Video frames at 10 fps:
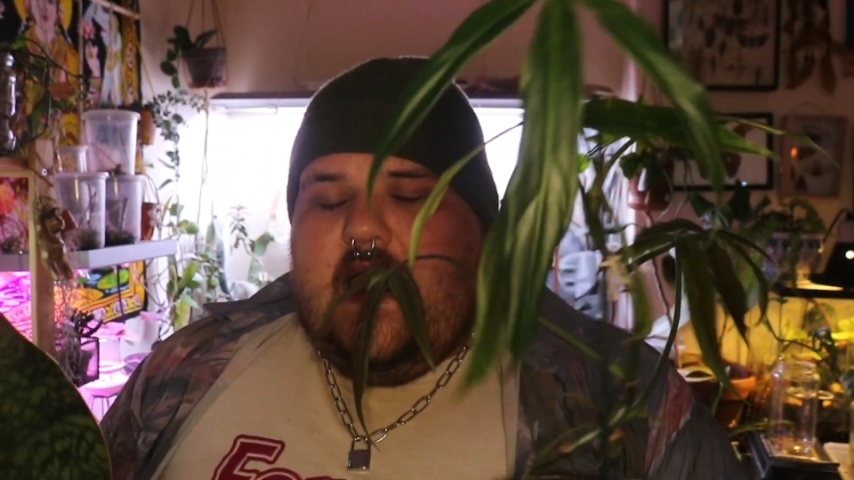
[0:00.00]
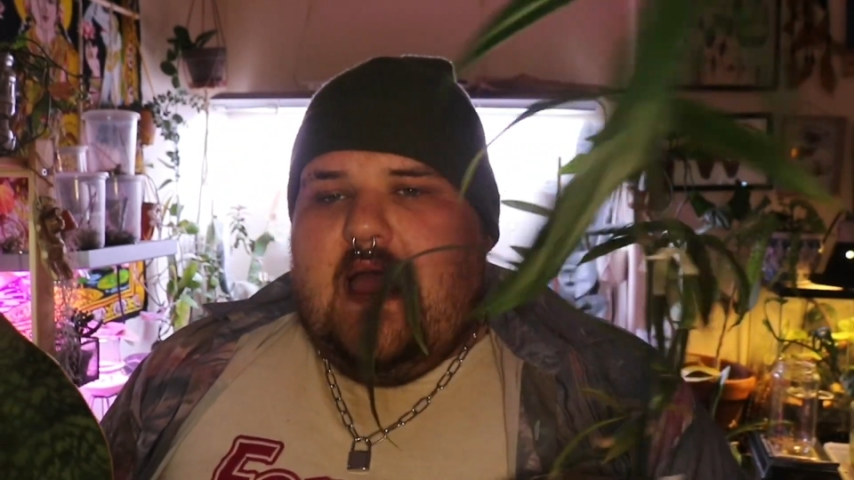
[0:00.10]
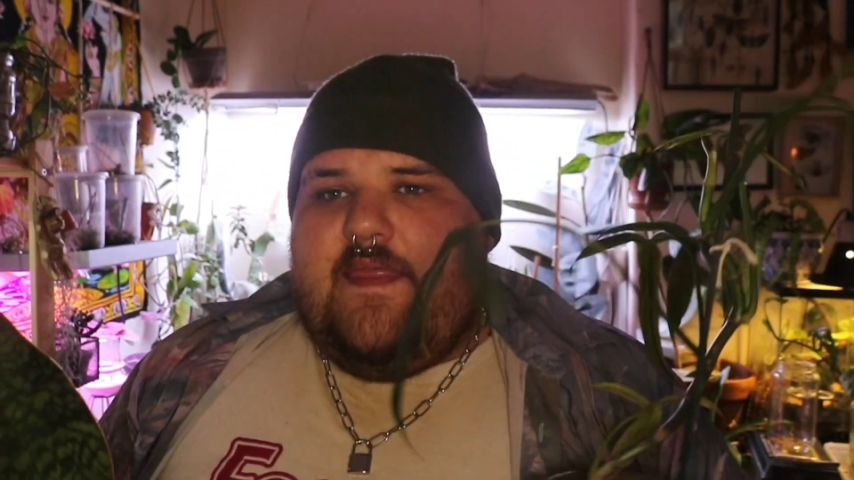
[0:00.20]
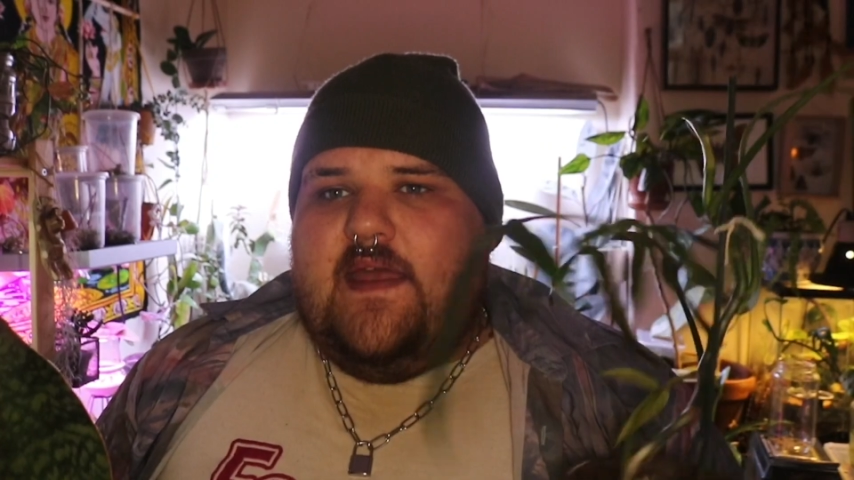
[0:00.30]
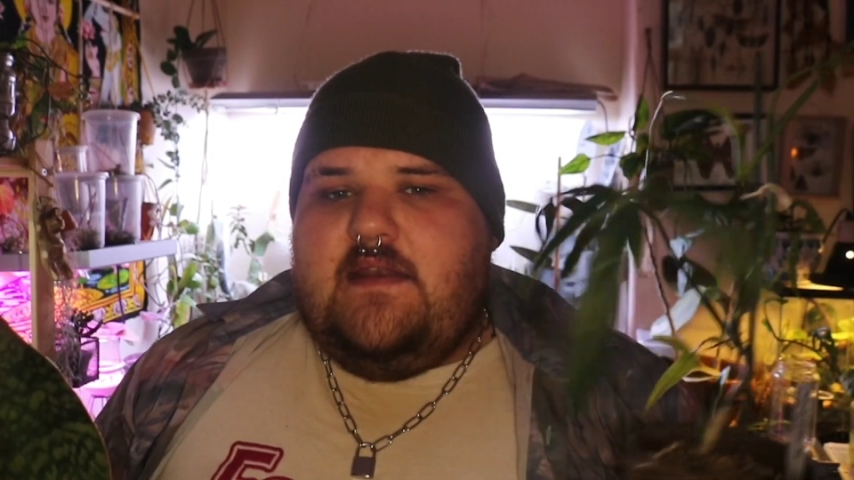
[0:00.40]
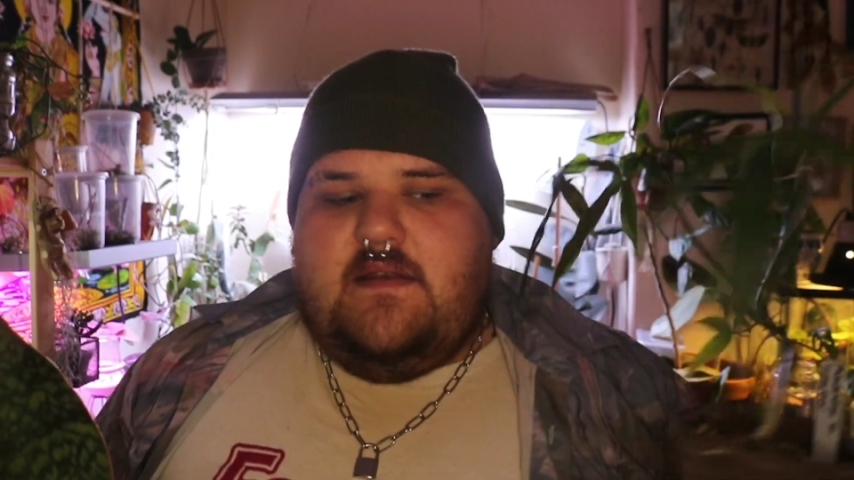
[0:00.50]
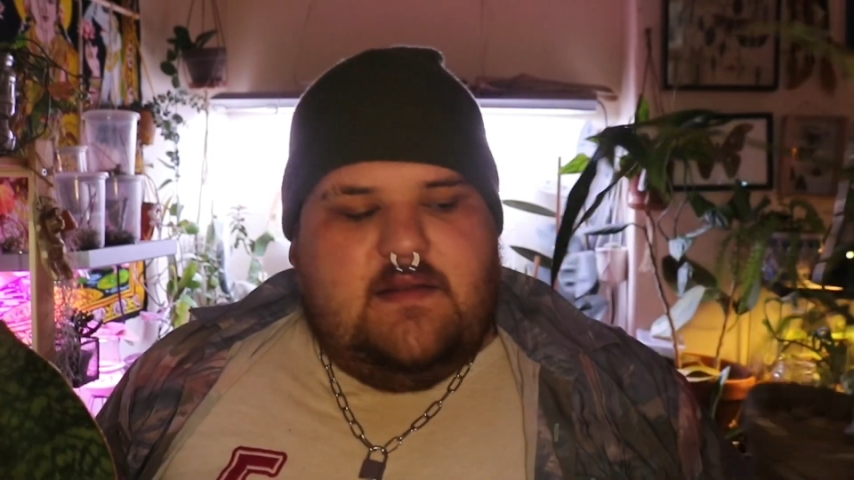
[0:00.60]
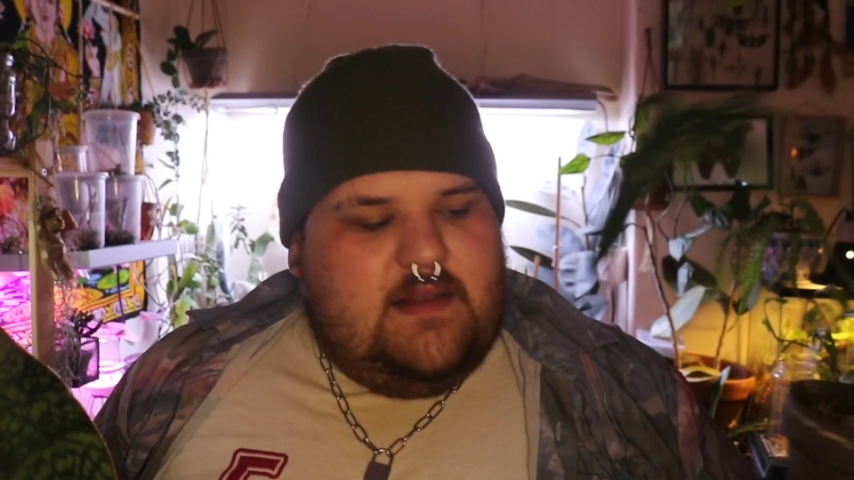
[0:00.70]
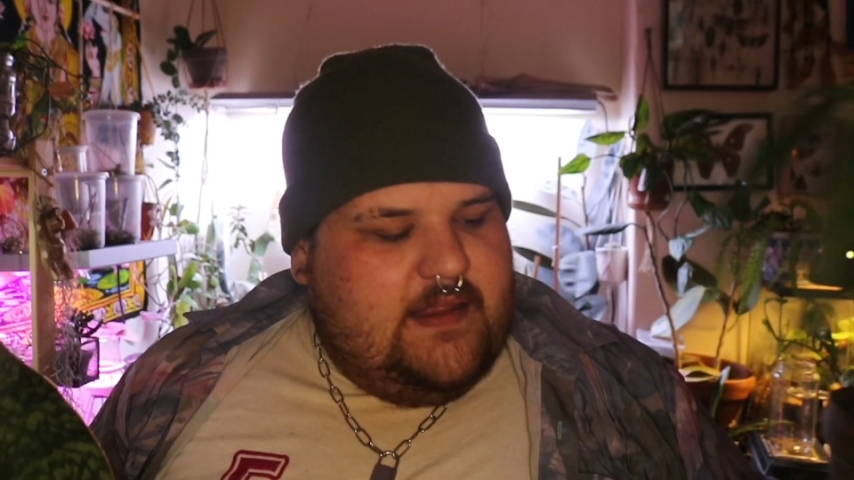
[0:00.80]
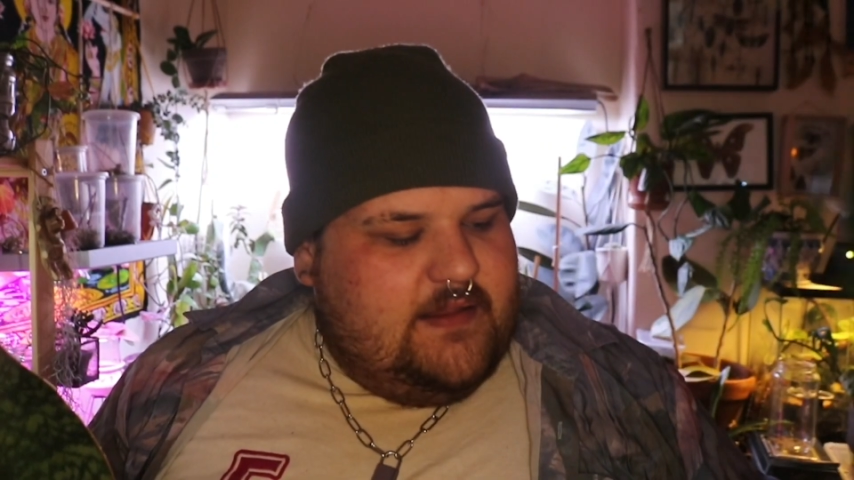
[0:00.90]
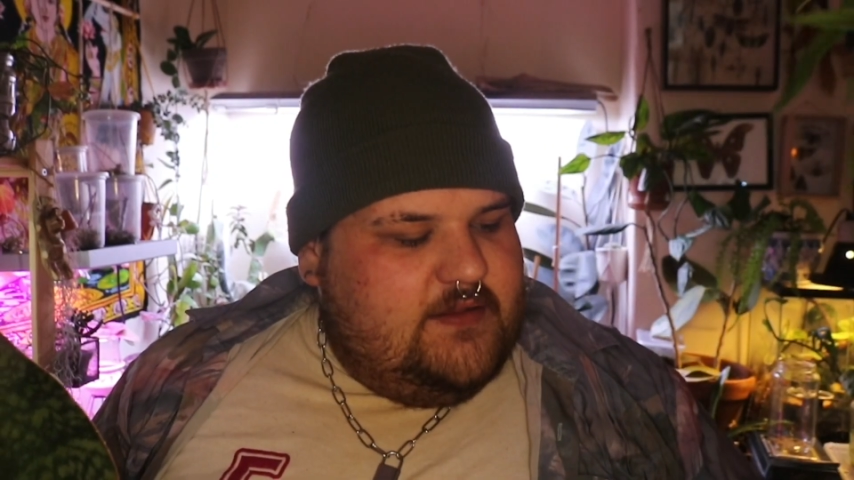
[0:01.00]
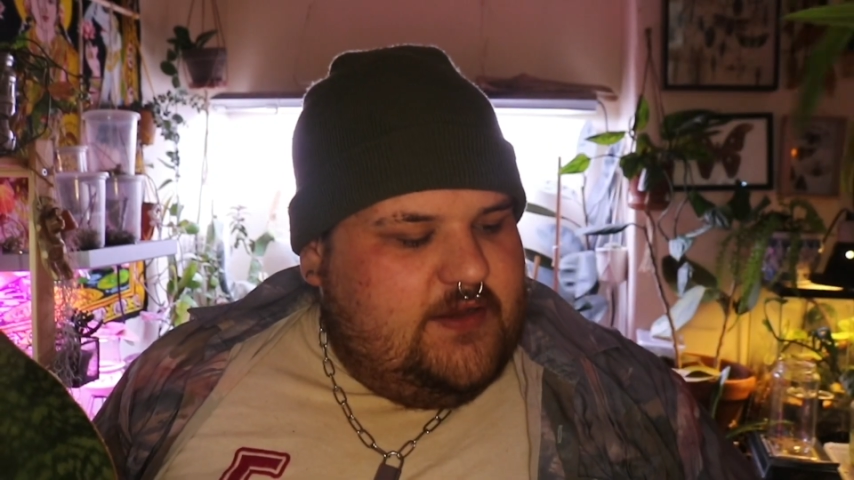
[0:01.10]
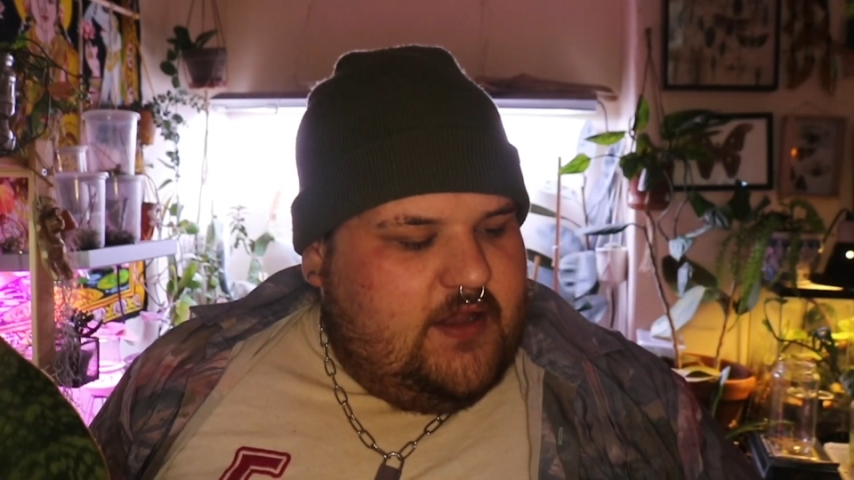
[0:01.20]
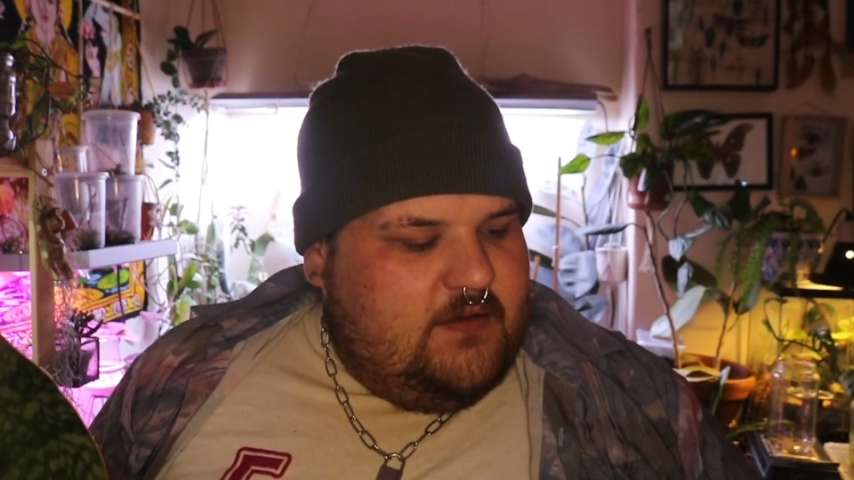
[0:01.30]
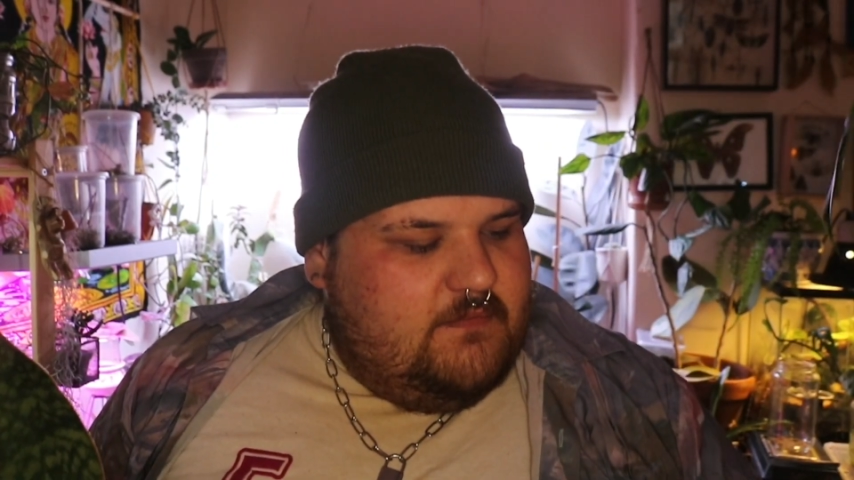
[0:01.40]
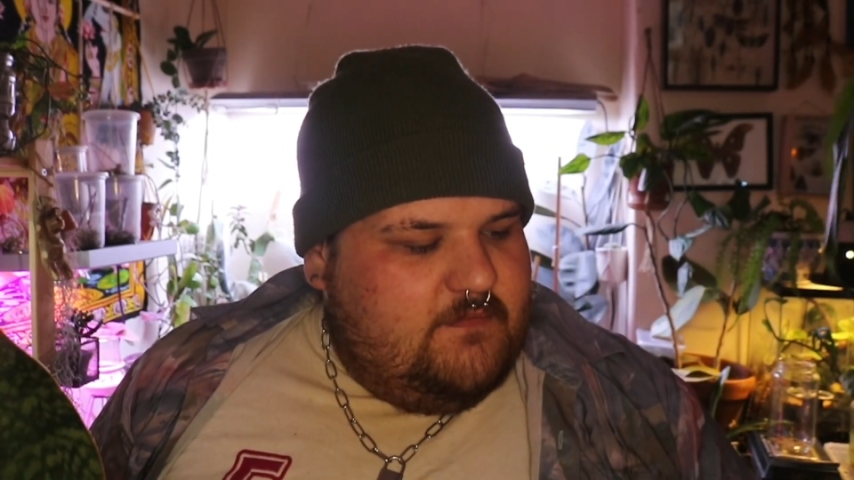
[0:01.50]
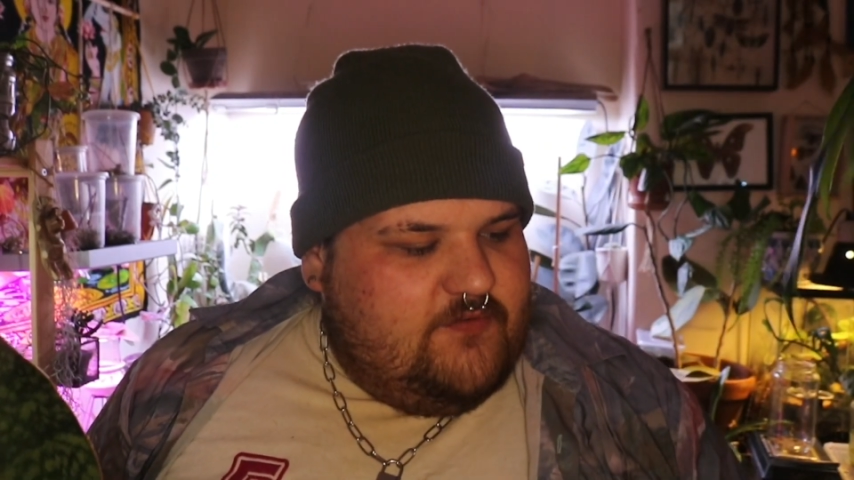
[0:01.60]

And then, like, you know,